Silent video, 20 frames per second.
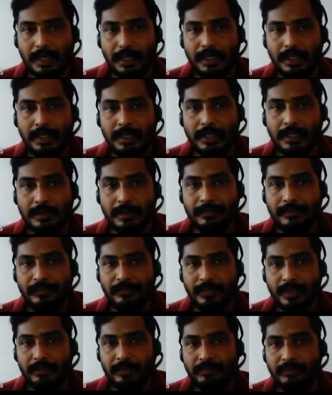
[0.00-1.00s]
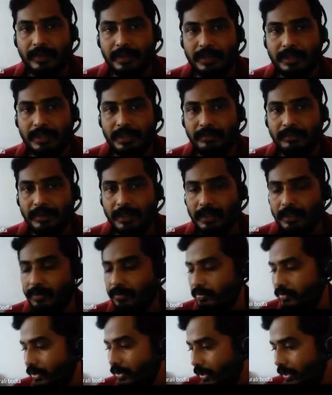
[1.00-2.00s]
Like, first he will
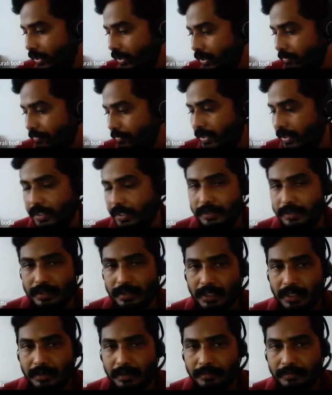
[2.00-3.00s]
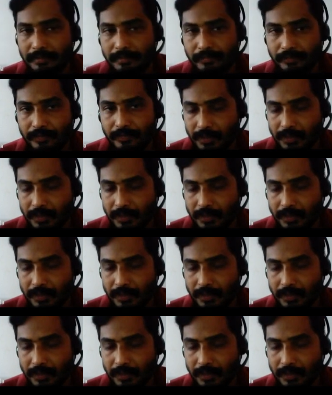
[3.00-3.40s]
do the kinematic scheme.